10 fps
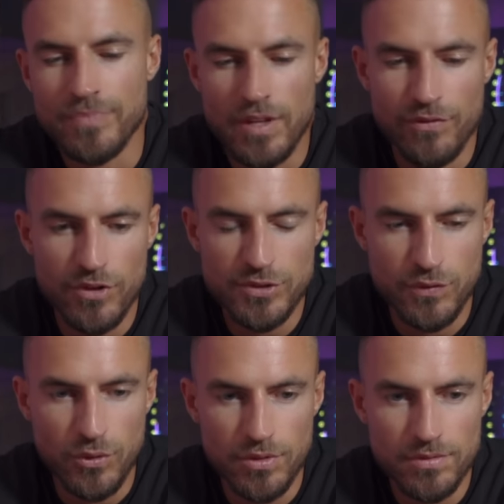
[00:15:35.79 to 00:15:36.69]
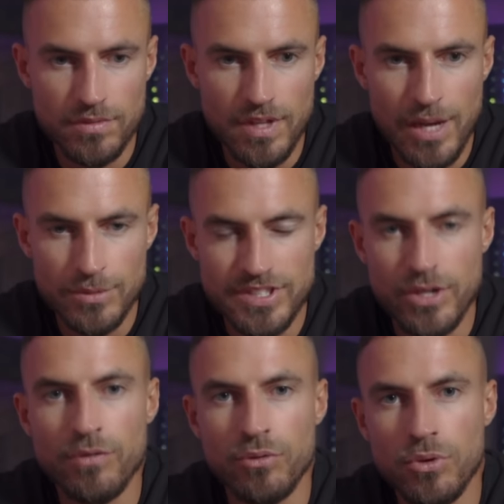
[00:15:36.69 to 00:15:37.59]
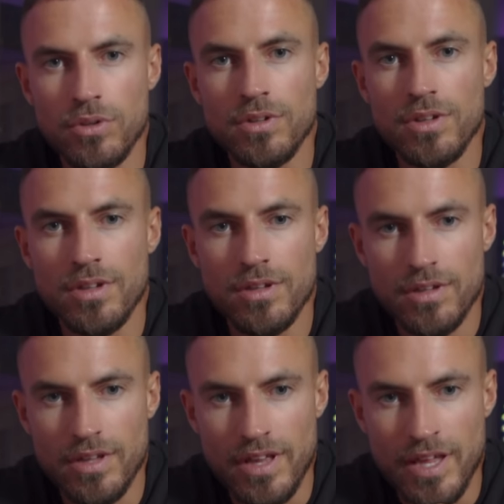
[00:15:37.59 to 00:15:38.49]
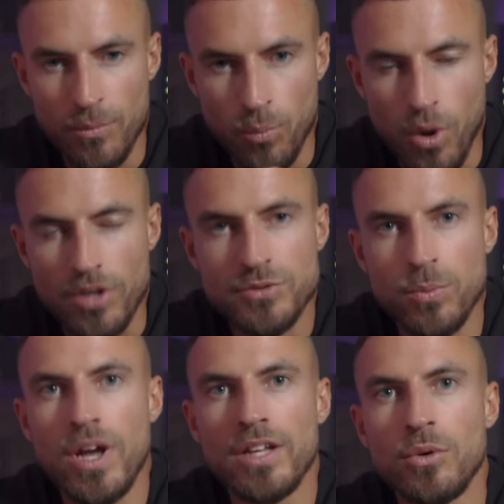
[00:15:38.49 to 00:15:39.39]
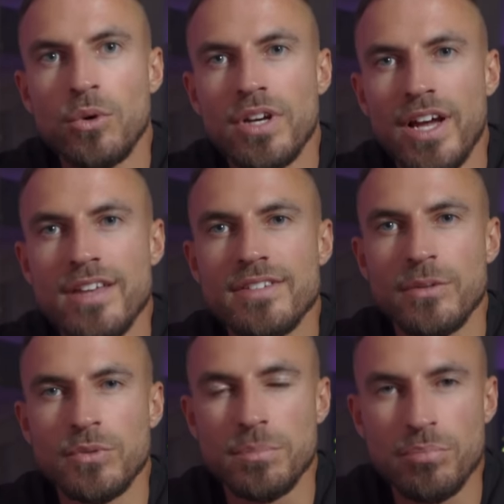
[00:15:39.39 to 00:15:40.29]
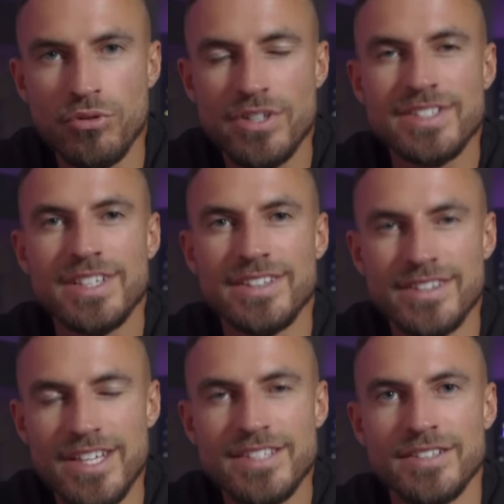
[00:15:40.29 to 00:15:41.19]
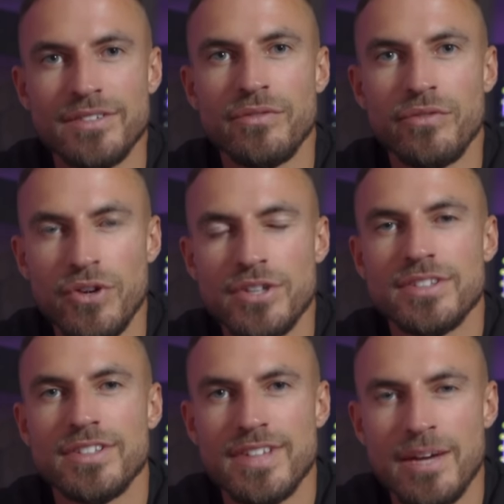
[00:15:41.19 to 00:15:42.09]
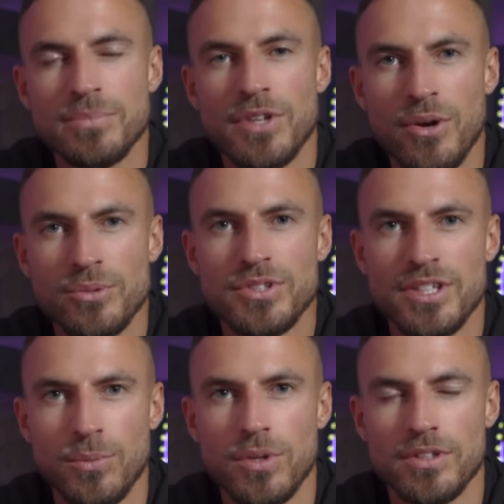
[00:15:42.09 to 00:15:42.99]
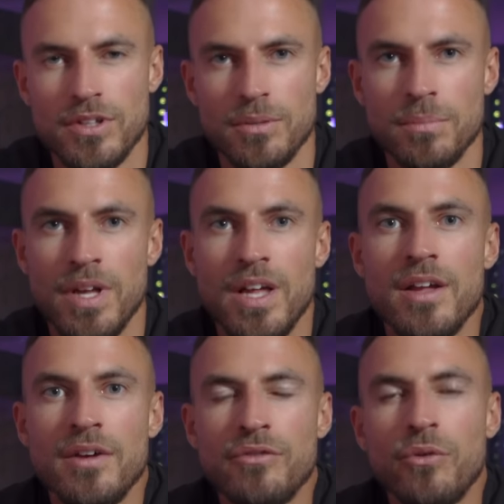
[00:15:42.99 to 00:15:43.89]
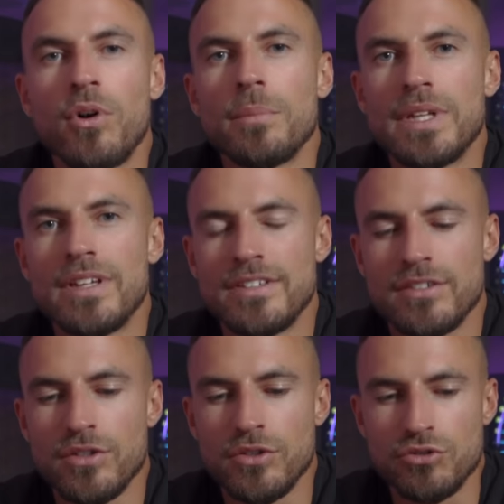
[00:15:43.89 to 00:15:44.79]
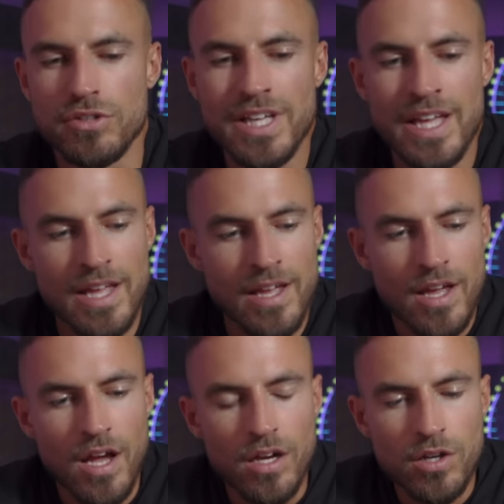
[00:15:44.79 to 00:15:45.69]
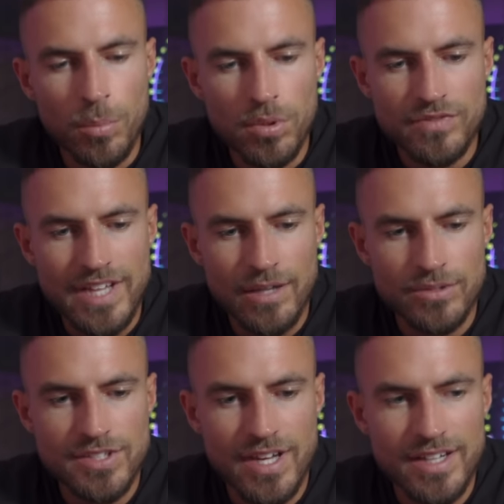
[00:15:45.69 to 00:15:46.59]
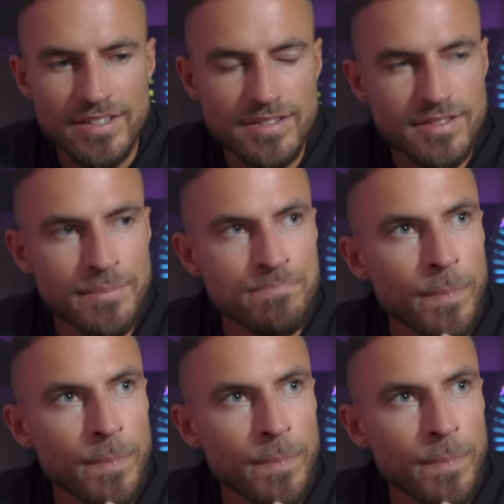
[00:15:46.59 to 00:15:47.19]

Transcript: First of all, I would say overall, it was well organized and it was a pretty decent first attempt at hosting a World Cup for a Middle Eastern country. A couple of downsides.